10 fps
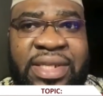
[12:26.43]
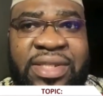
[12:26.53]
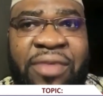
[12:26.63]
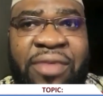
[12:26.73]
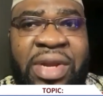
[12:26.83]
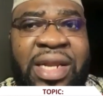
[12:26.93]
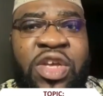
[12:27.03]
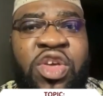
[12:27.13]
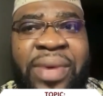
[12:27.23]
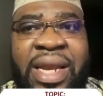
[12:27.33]
It's not really
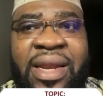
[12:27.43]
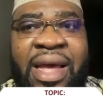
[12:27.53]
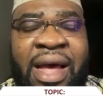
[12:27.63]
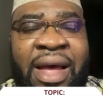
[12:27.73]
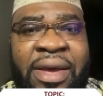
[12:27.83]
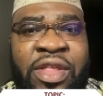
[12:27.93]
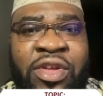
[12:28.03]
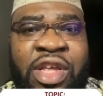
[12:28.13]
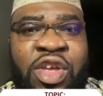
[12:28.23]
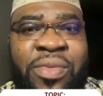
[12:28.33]
the human, you know,
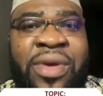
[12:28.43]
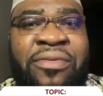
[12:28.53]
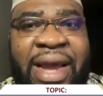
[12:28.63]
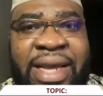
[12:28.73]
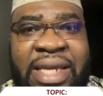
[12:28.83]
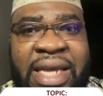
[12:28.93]
the human right.